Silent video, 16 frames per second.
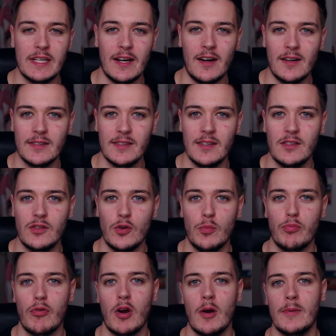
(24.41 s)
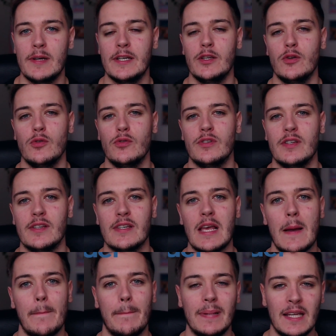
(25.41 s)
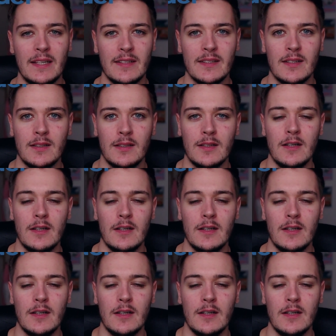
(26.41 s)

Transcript: artist who primarily uses Blender,